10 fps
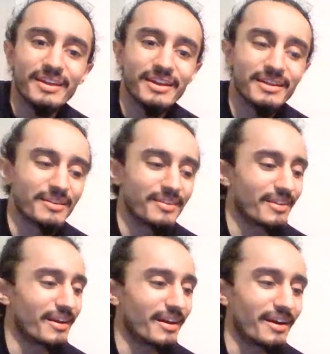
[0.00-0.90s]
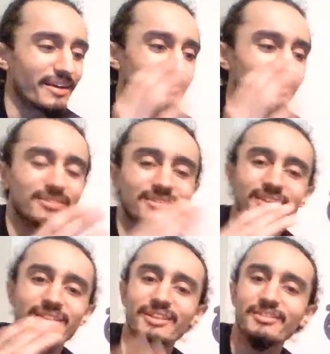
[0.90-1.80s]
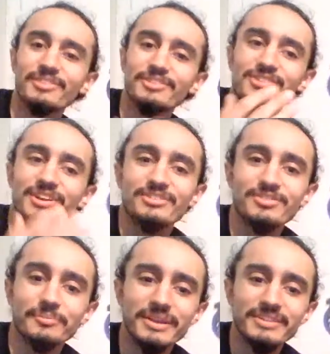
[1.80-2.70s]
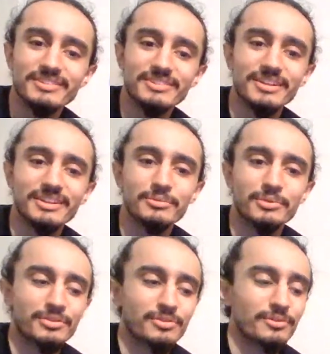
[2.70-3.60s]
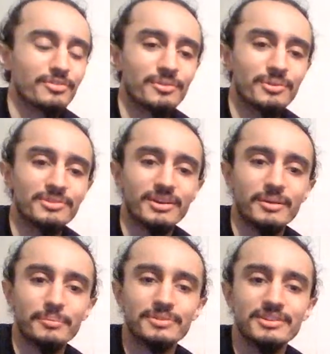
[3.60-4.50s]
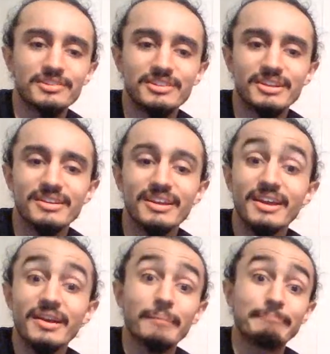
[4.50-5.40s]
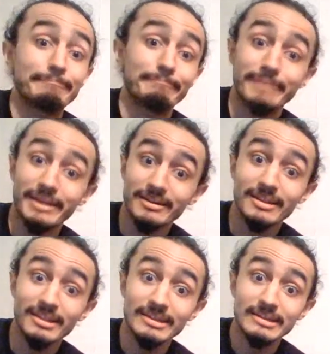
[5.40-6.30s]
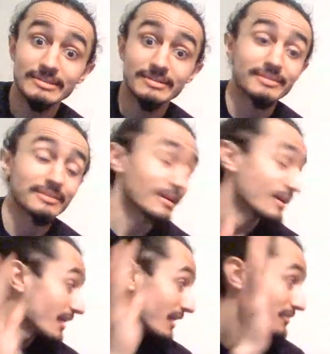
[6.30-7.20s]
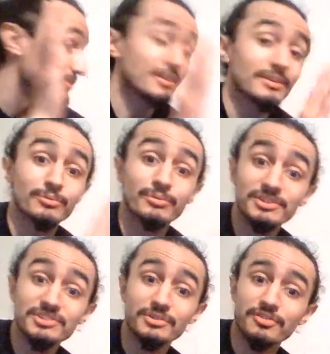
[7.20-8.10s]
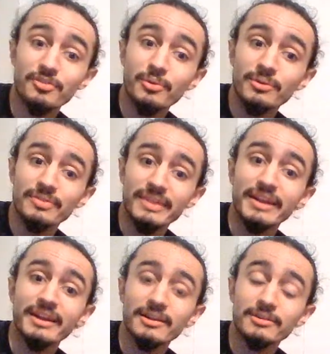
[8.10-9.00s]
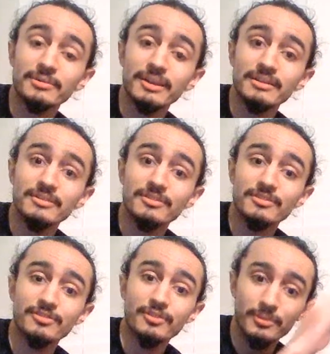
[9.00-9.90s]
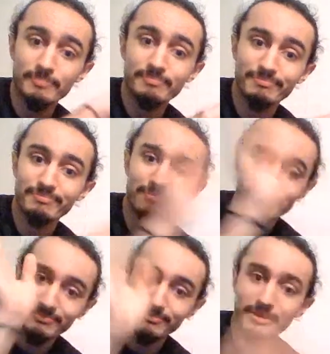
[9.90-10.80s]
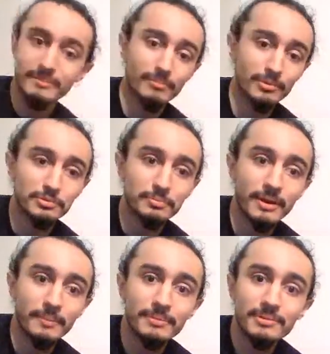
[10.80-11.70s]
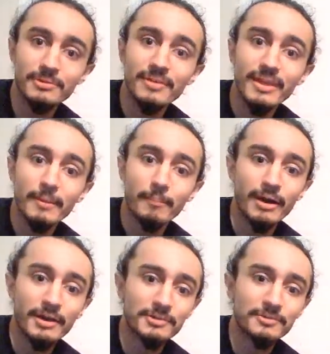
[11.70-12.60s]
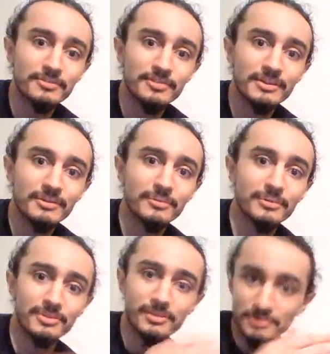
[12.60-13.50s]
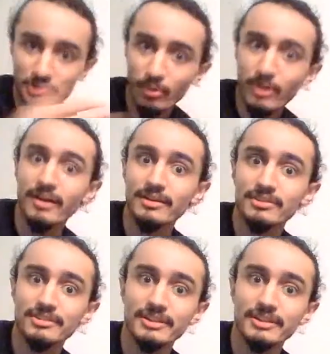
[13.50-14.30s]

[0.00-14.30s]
And I love the transformation that he went through for this competition. And not gonna lie, out of the original 4 that I had created for my most popular Bionicle video with the Toa Hagah